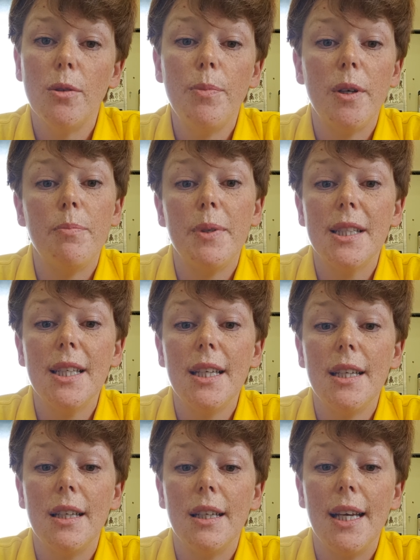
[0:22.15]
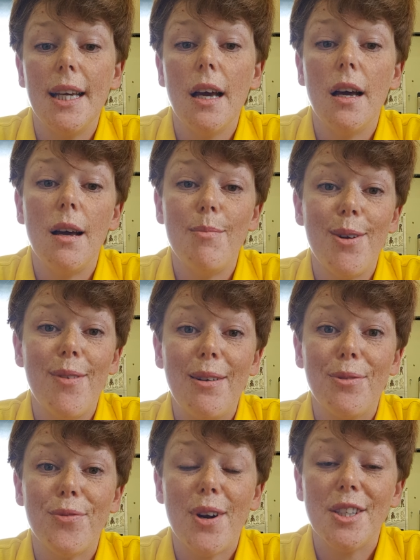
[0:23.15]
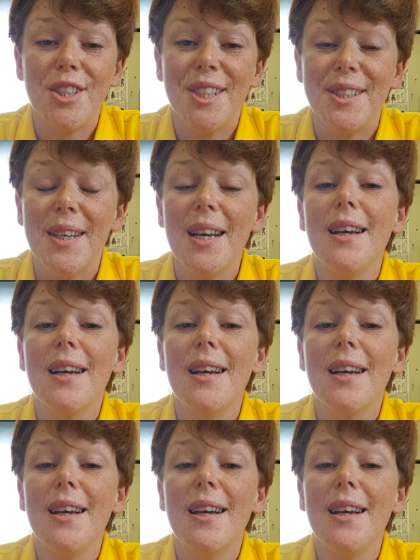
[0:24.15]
but particularly around freshers